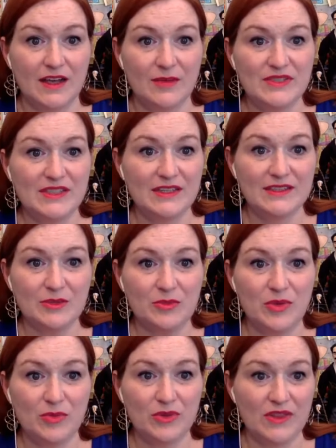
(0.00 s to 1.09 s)
I'm seeing some
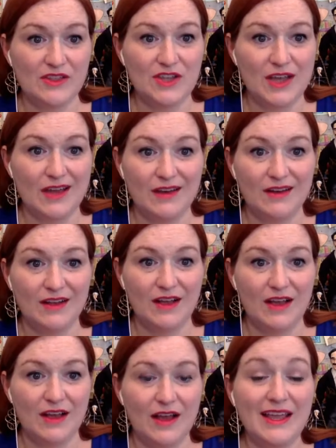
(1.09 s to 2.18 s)
people in the chat.
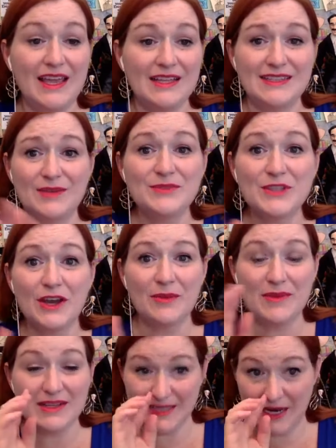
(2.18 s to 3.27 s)
Uh, I can't say, I'm sorry, I'm
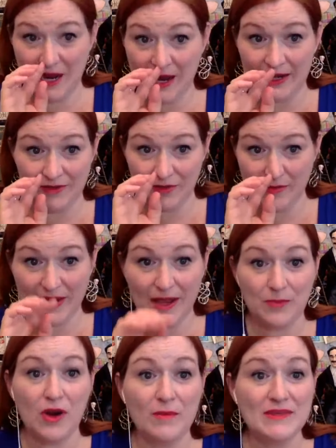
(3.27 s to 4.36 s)
not saying hi to everybody. I
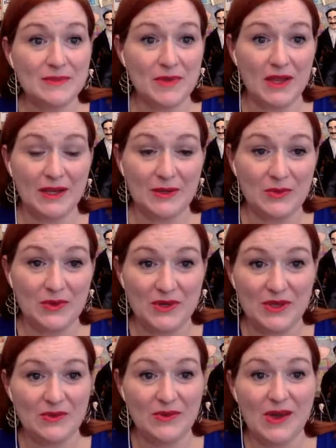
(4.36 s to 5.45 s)
promise I'm not ignoring
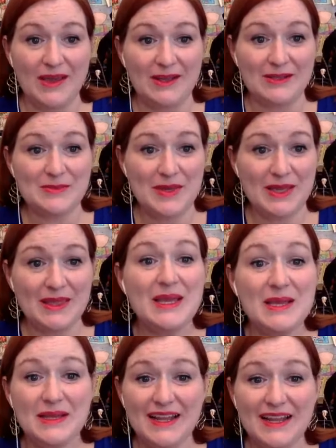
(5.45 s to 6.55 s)
you. Hi, Elle Smith.
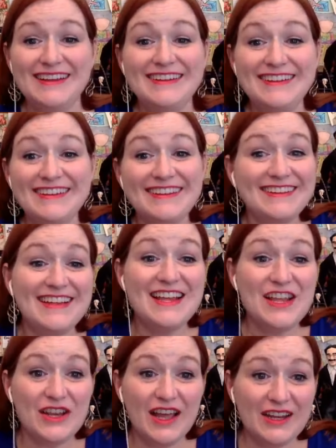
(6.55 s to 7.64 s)

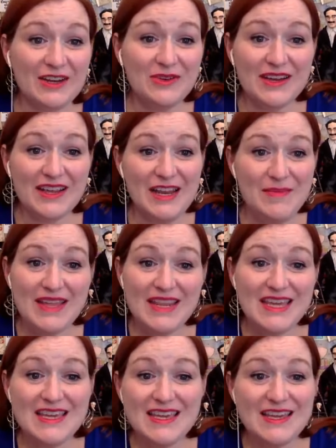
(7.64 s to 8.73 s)
Not ignoring
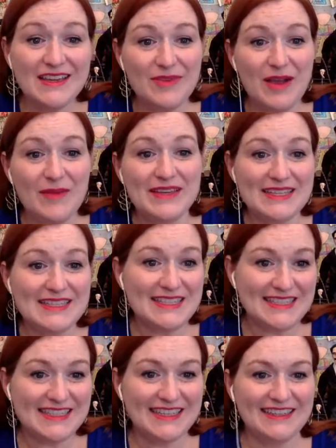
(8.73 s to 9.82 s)
anybody,
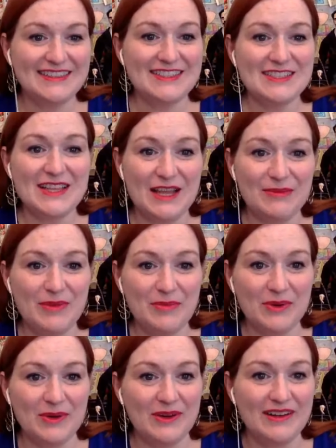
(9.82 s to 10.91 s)
promise. Just a lot of
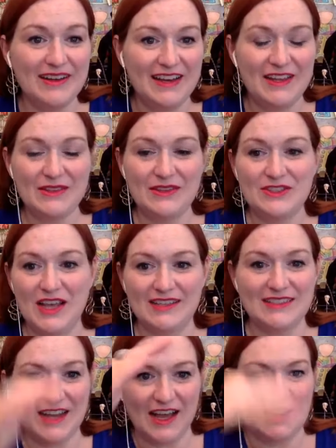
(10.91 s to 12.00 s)
people, and the, the chat's
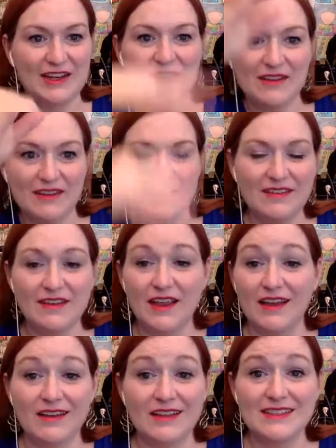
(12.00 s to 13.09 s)
not,
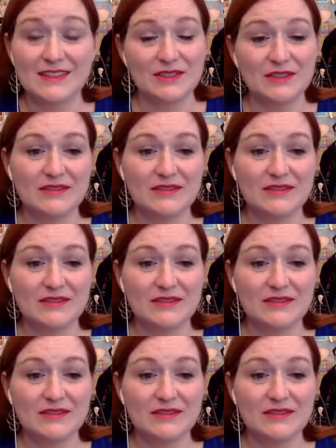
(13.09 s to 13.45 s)
yeah, it's,